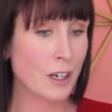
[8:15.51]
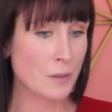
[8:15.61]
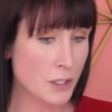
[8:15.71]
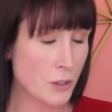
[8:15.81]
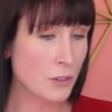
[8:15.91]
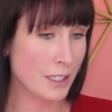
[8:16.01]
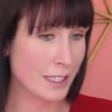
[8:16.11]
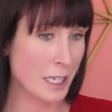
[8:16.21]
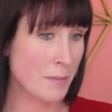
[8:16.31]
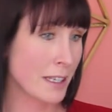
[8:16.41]
I was still
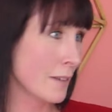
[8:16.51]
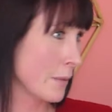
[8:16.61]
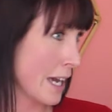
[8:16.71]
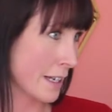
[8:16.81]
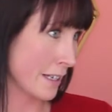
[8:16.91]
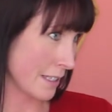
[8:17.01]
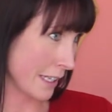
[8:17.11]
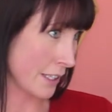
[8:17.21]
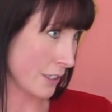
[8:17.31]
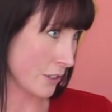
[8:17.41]
not sleeping. We had a
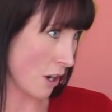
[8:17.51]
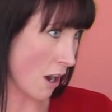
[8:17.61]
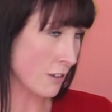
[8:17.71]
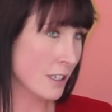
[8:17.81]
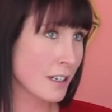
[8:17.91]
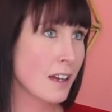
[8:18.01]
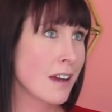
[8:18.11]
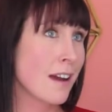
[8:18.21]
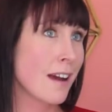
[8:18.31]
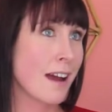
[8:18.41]
second child,
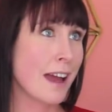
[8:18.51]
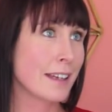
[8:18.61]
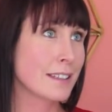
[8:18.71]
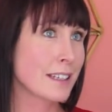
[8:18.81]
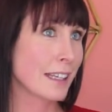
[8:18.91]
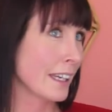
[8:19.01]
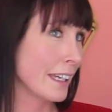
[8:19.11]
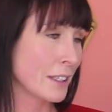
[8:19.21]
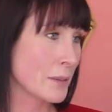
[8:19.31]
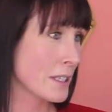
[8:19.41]
and
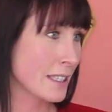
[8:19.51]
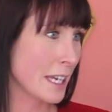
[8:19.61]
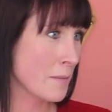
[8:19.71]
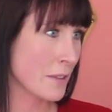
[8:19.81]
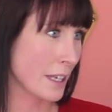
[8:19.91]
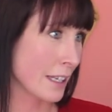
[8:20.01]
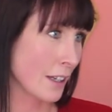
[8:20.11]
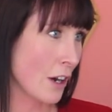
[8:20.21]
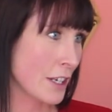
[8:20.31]
again it was the same thing.